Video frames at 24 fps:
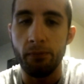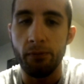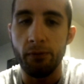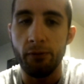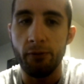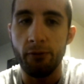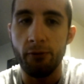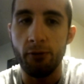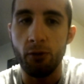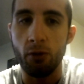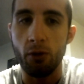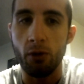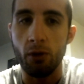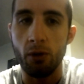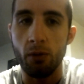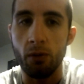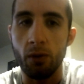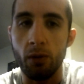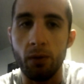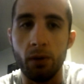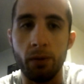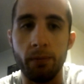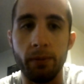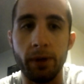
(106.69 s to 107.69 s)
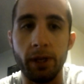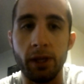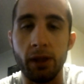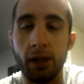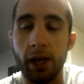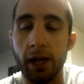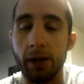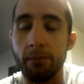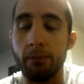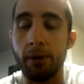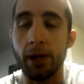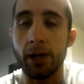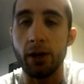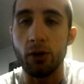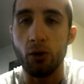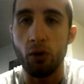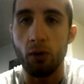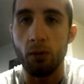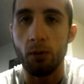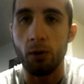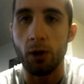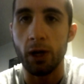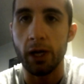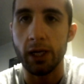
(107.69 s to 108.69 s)
for what would have been like my
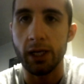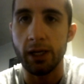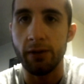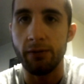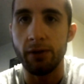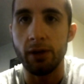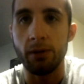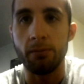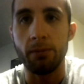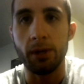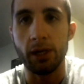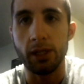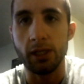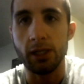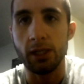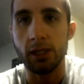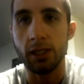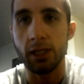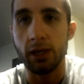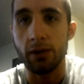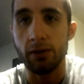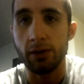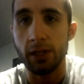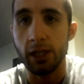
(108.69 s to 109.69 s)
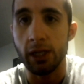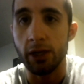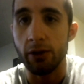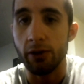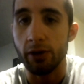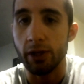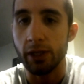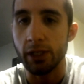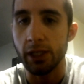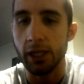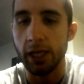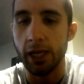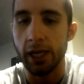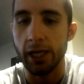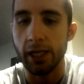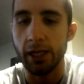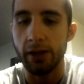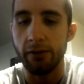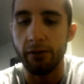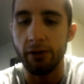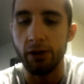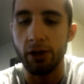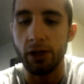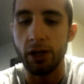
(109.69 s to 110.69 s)
normal activity. But since I was increasing
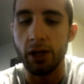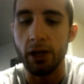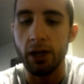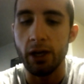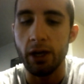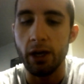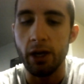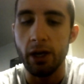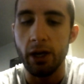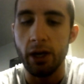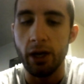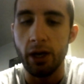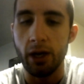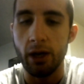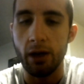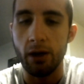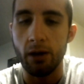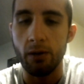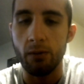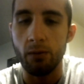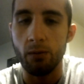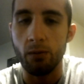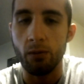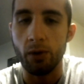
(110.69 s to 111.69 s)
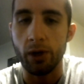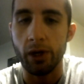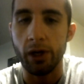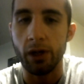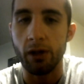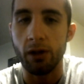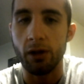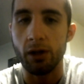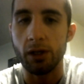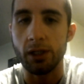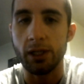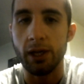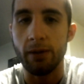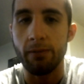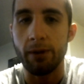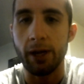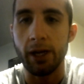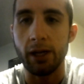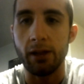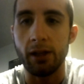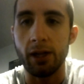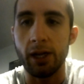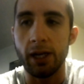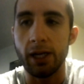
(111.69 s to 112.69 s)
activity, working alongside
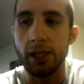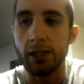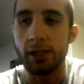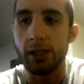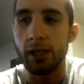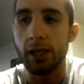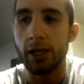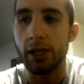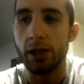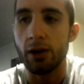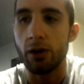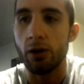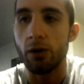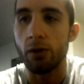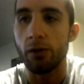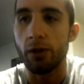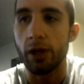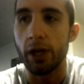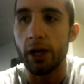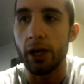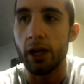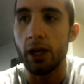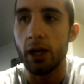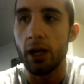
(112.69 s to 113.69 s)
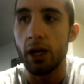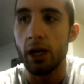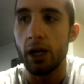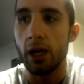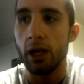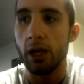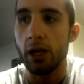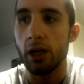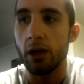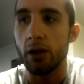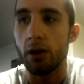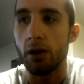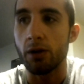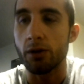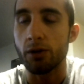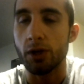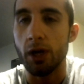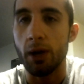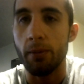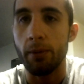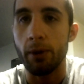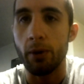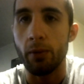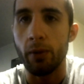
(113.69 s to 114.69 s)
my clients, I know that, I was
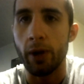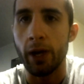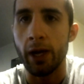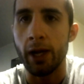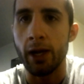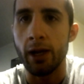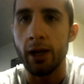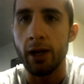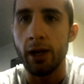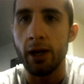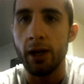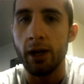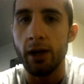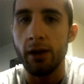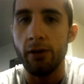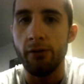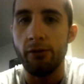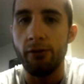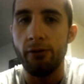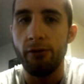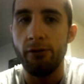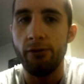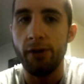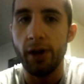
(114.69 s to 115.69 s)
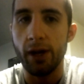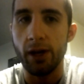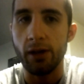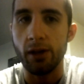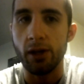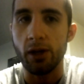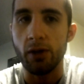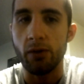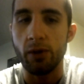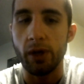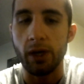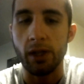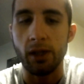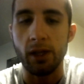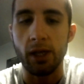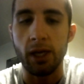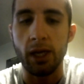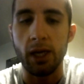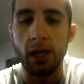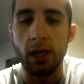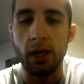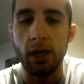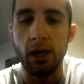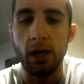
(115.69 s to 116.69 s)
dropping weight fairly
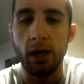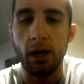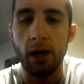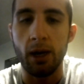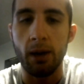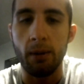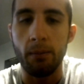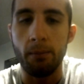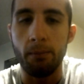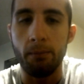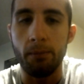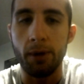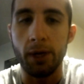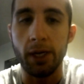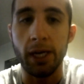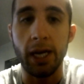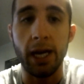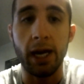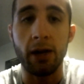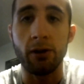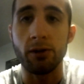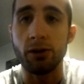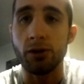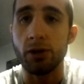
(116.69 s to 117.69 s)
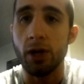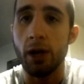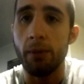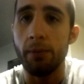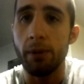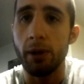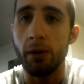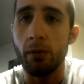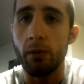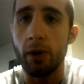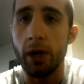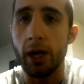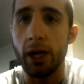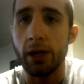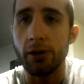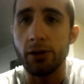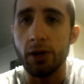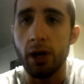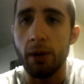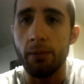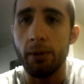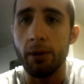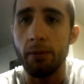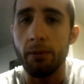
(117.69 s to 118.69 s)
quickly. But yeah, I was dropping weight,
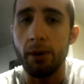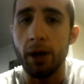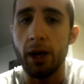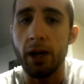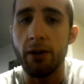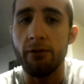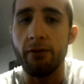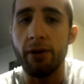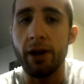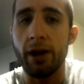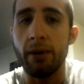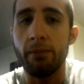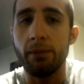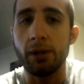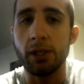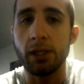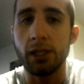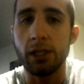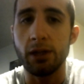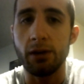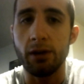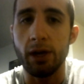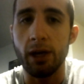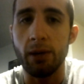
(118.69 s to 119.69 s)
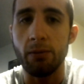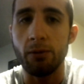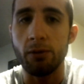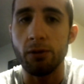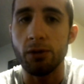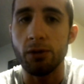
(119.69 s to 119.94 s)
dropping body fat, but still able